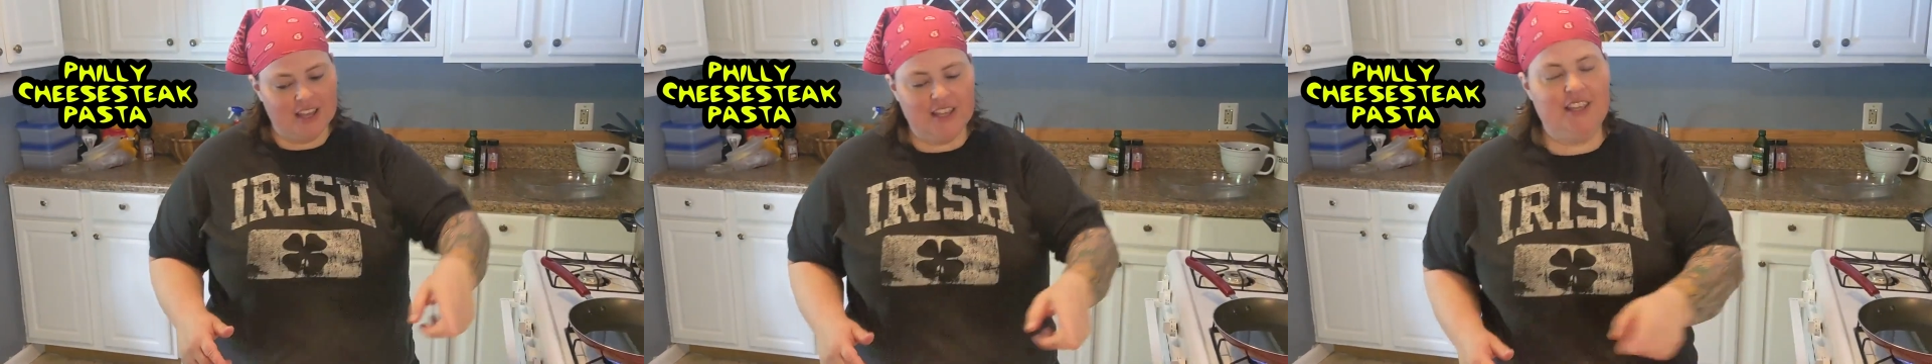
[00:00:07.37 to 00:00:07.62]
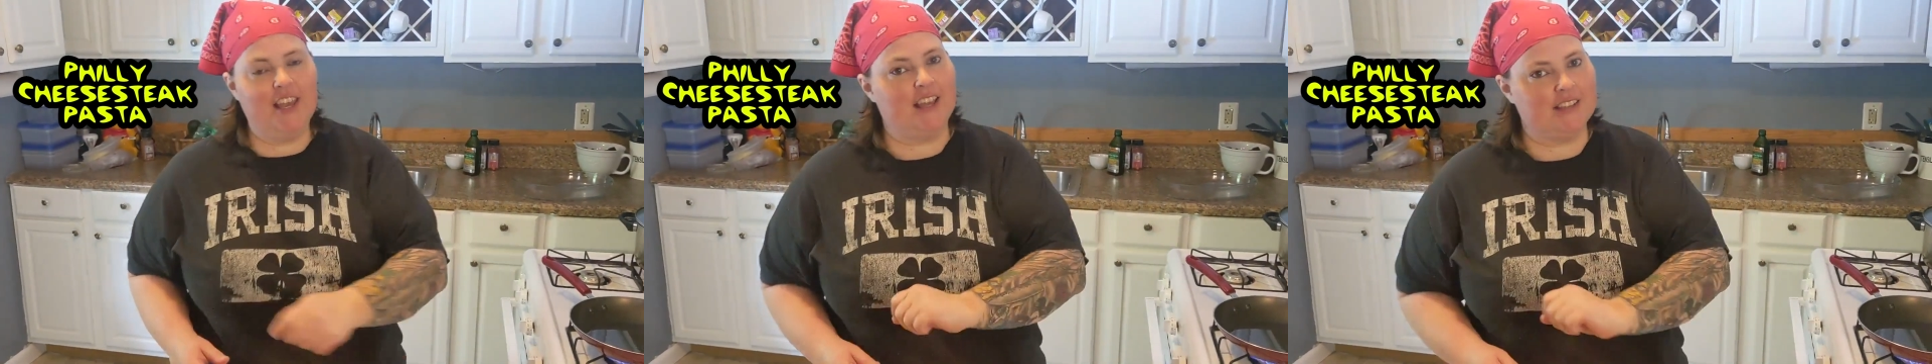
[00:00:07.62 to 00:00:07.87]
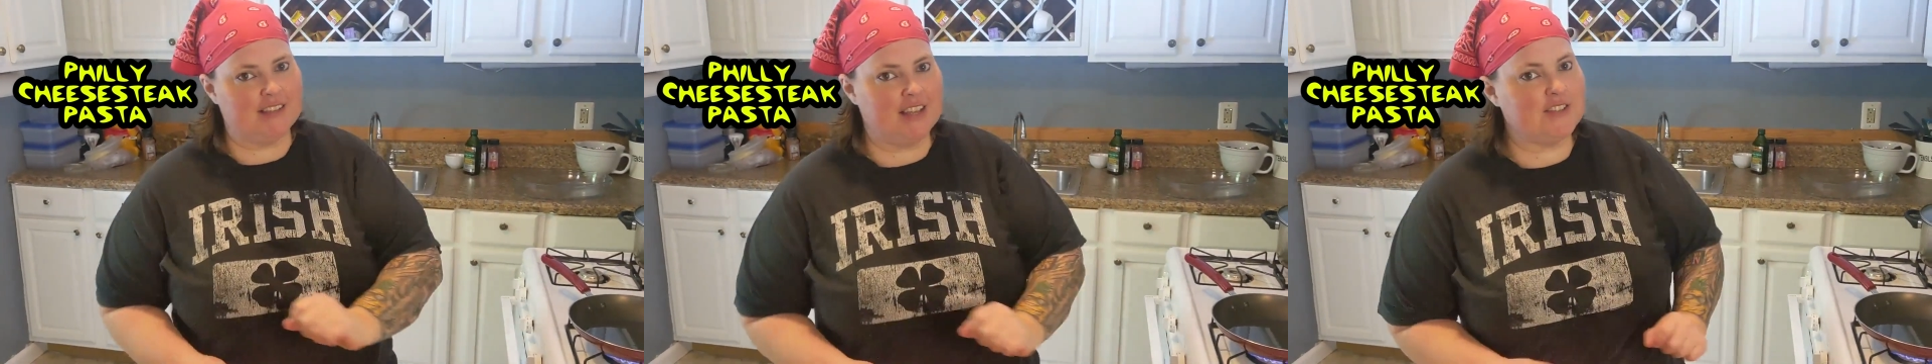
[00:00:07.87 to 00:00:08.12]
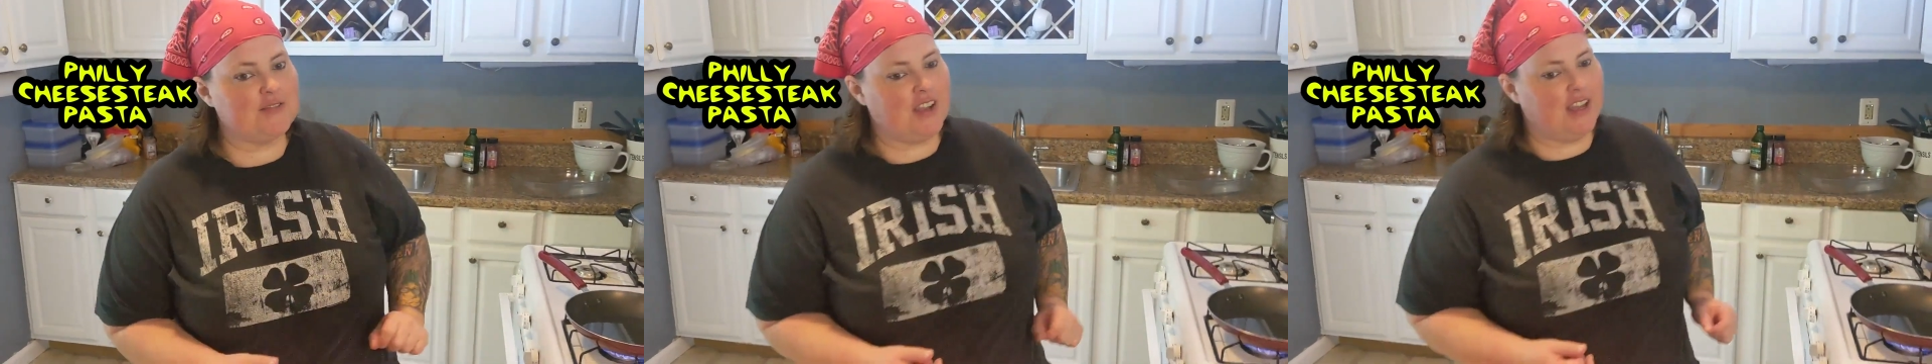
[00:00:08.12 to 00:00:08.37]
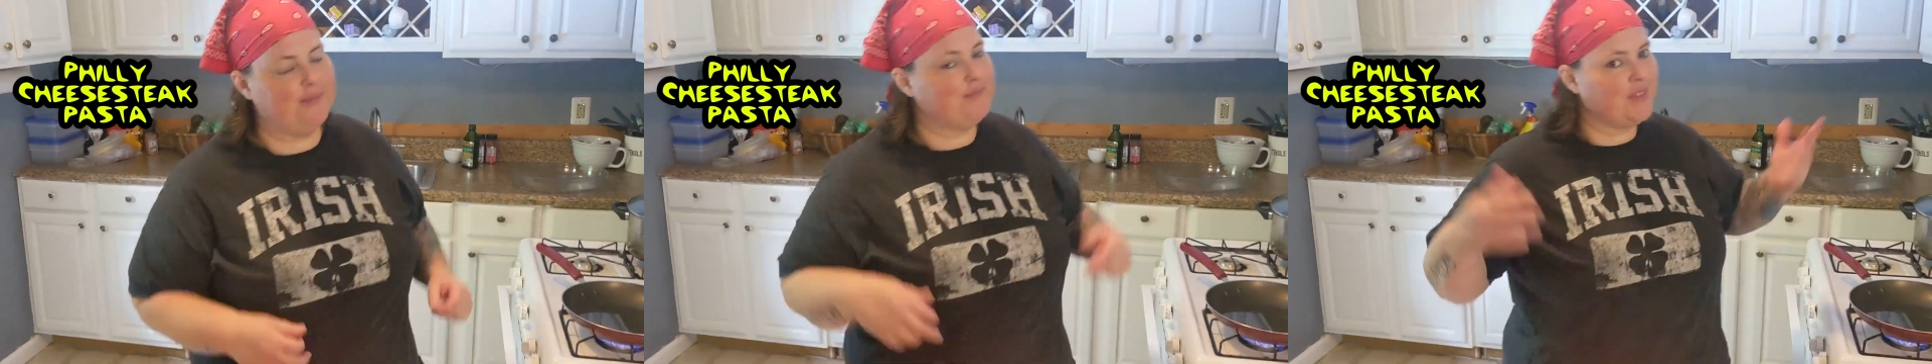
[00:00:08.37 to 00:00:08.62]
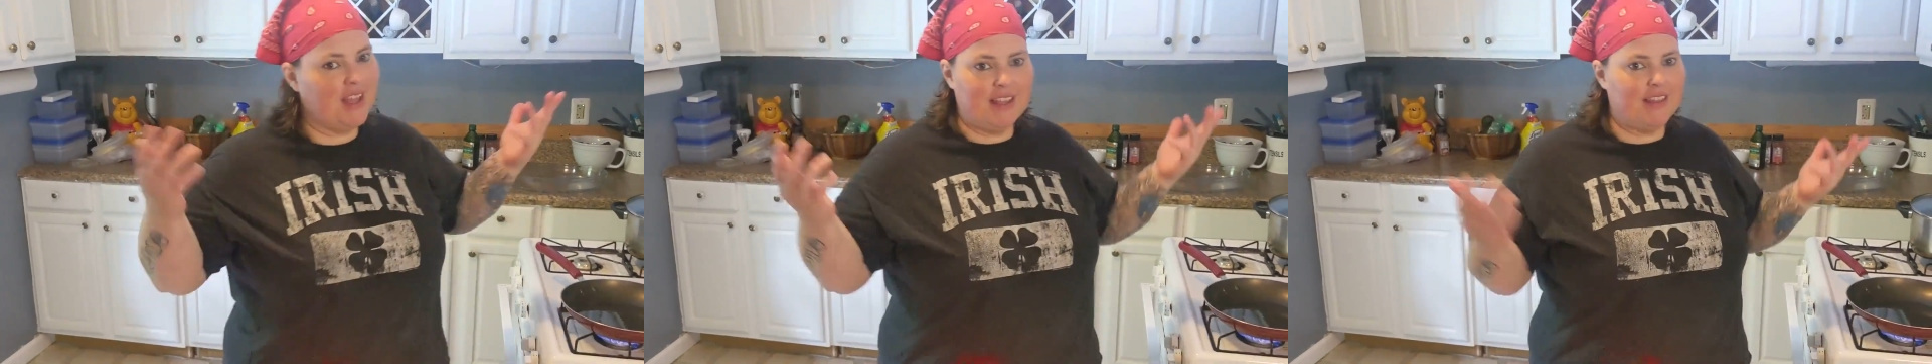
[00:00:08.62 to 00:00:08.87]
Yes, that's right.
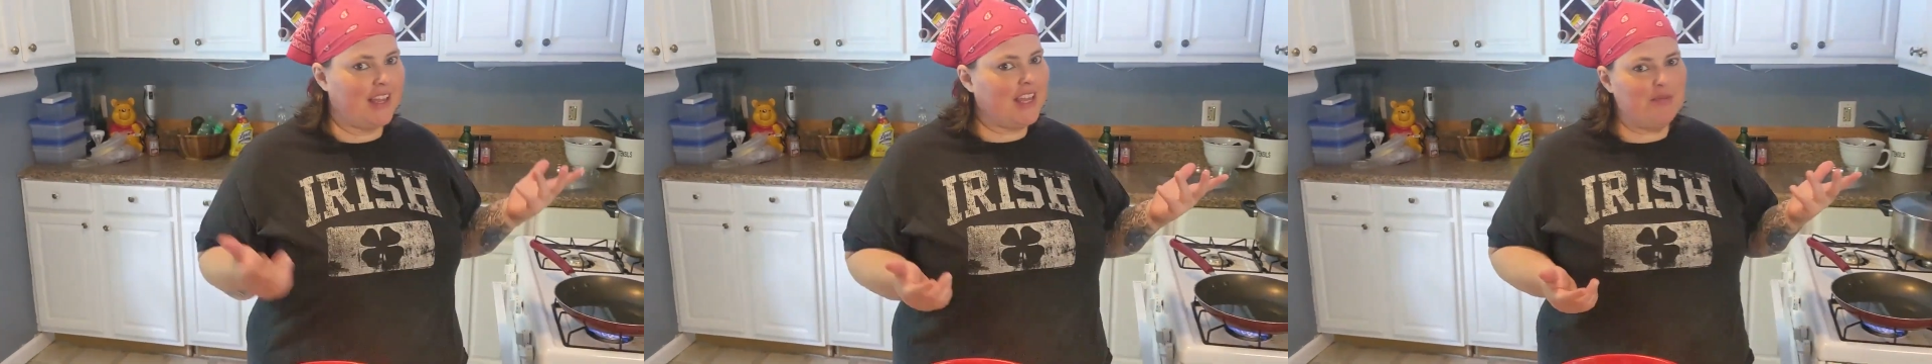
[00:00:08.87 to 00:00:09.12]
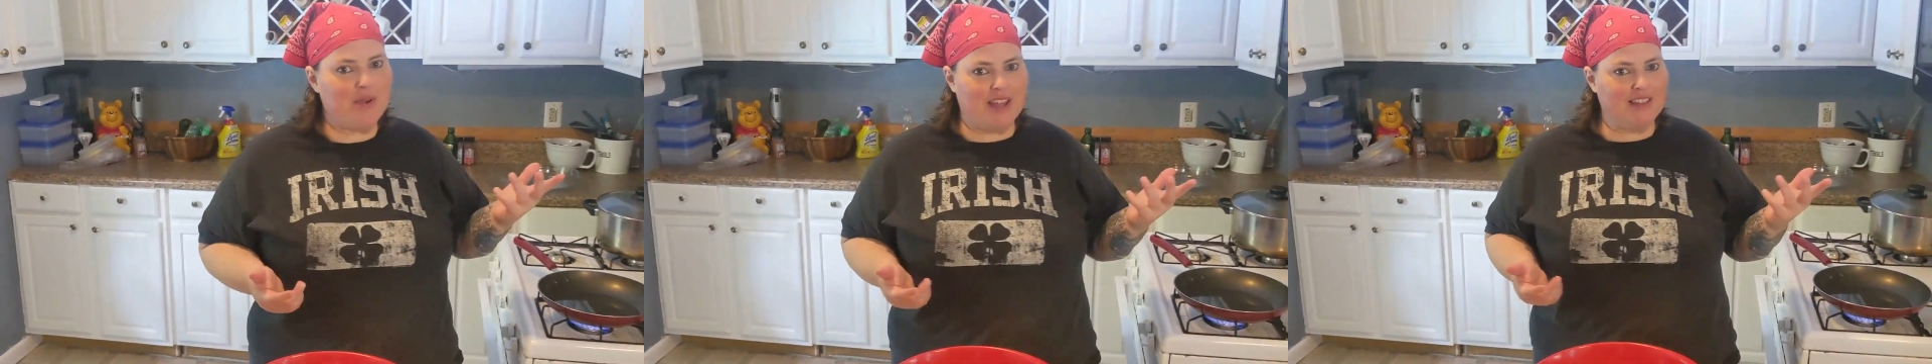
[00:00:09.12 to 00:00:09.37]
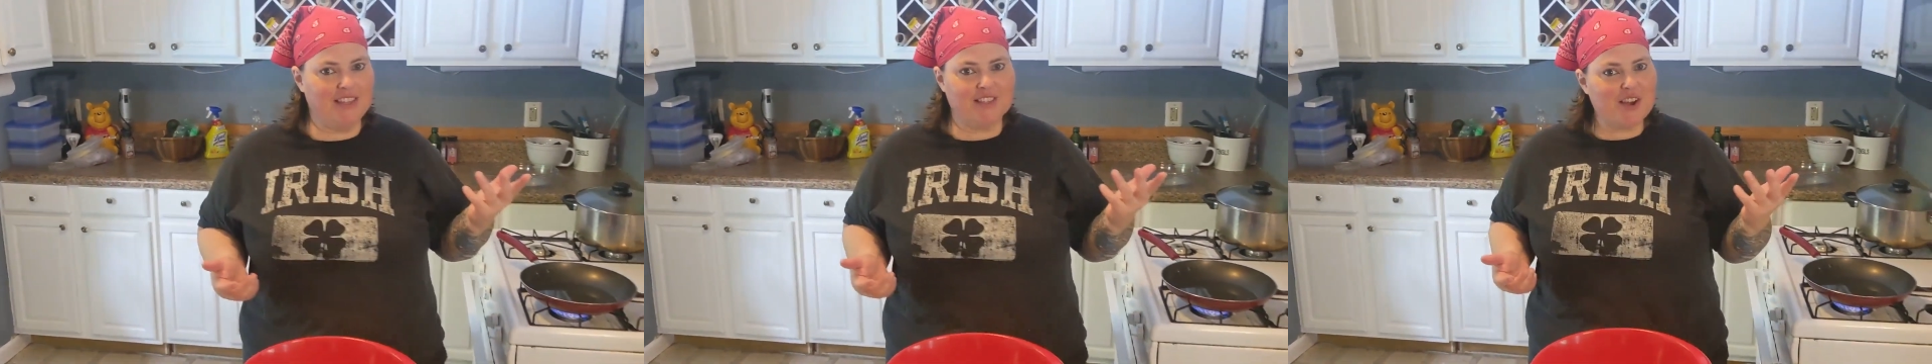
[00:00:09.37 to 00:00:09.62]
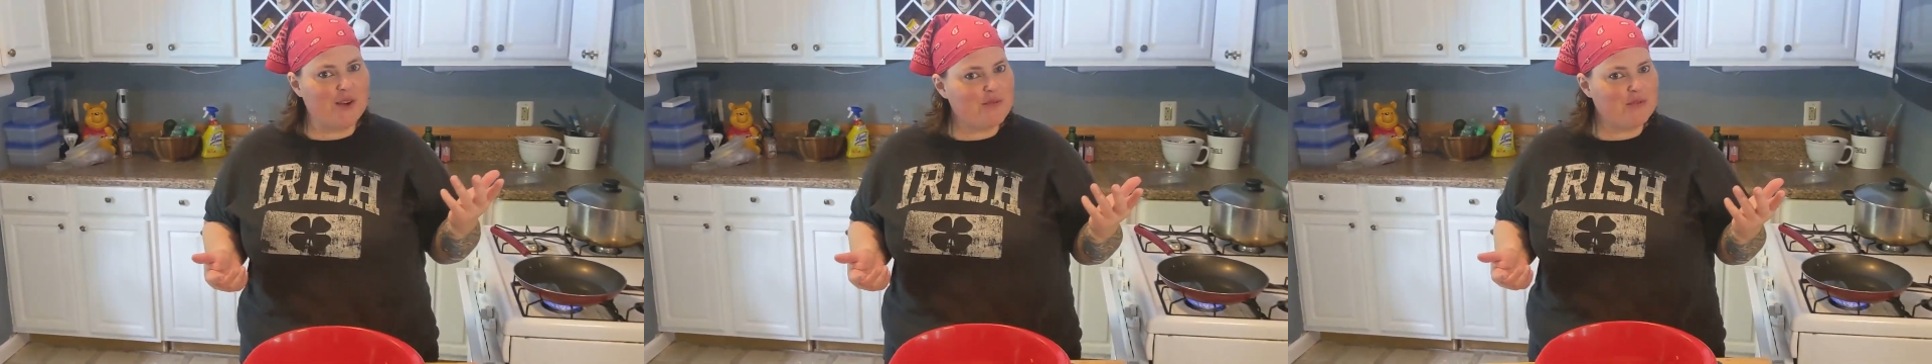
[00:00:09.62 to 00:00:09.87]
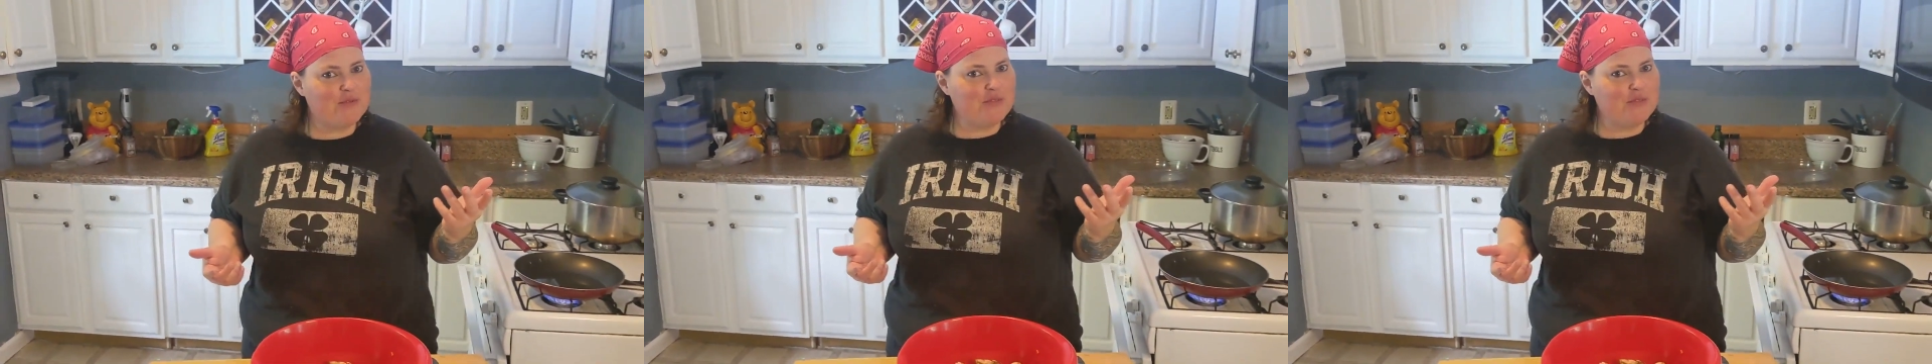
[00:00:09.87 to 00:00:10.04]
I keep adding these comfort